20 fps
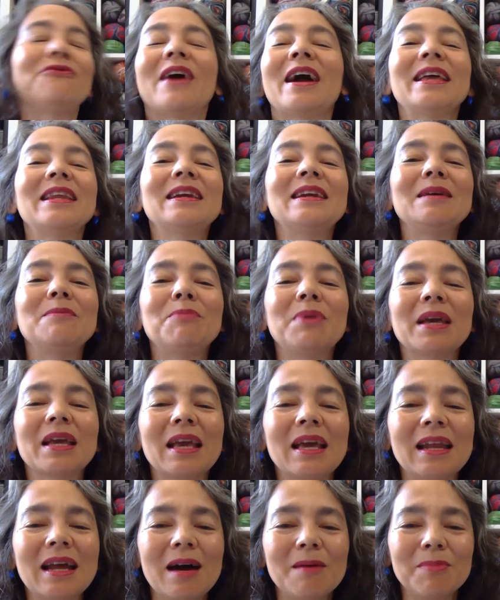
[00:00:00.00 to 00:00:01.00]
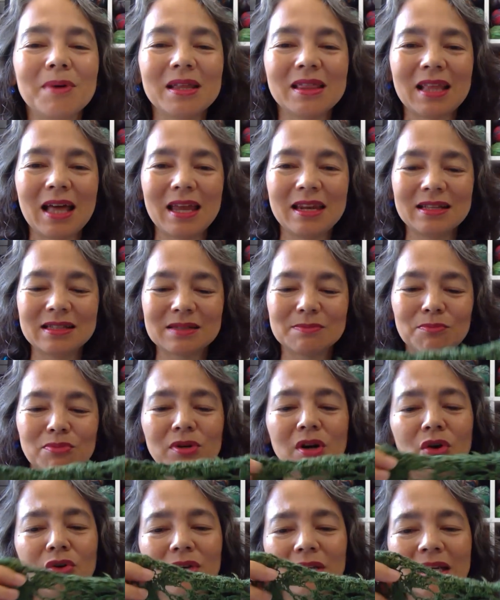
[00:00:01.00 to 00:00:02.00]
finally pick it up and then it's
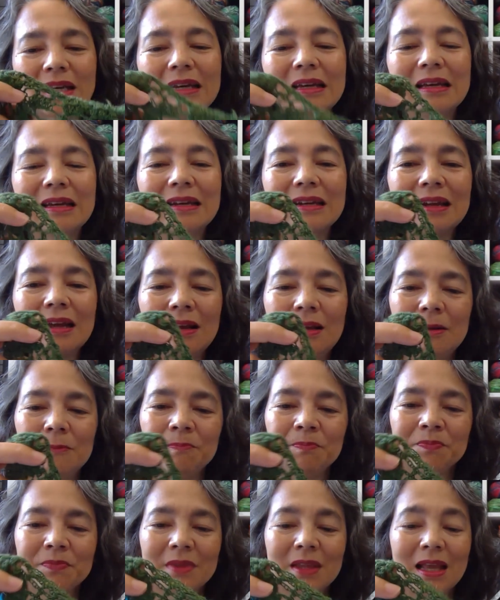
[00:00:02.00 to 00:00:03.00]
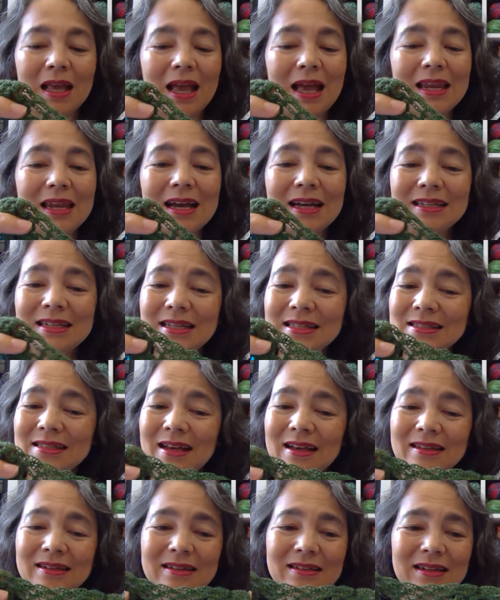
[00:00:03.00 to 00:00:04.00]
broken. And I
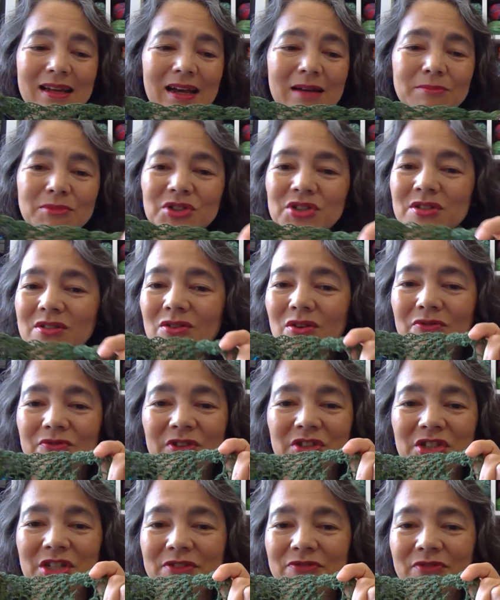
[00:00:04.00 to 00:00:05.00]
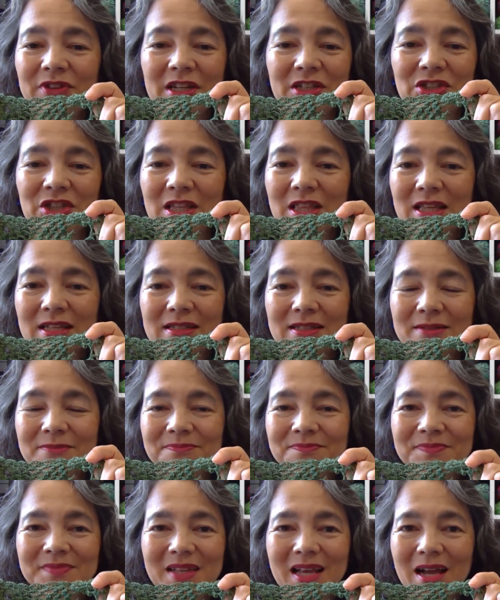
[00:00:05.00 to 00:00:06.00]
decided I'm just not finishing this.
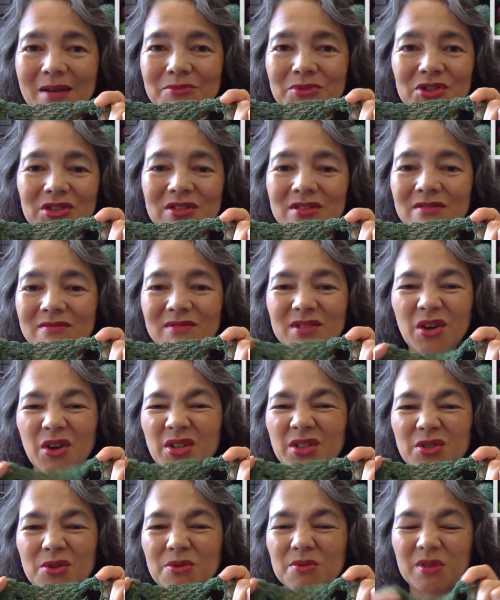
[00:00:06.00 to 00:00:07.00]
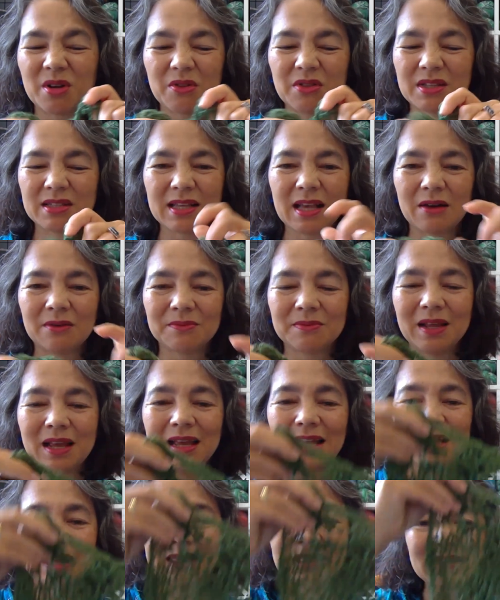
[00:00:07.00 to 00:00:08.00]
I'm just going to throw this out.
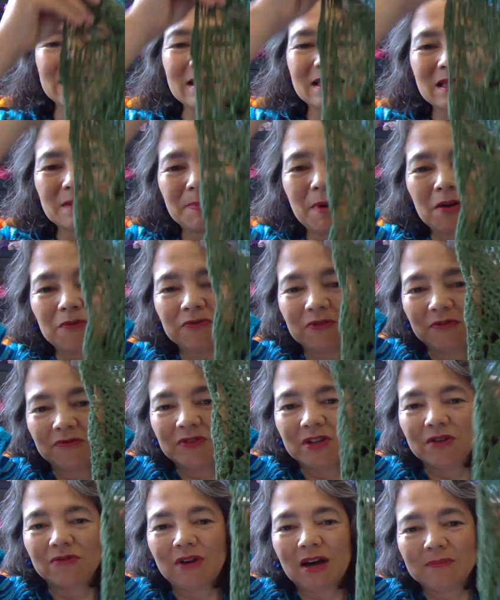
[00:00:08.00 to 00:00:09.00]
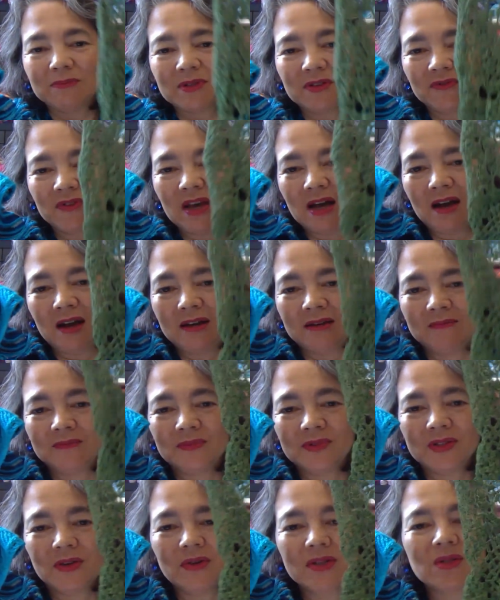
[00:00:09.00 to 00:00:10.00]
This is about 50 grams of yarn.
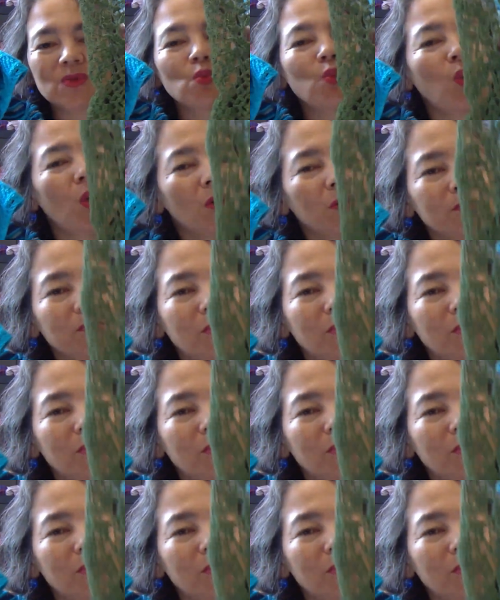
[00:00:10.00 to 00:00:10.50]
So it's one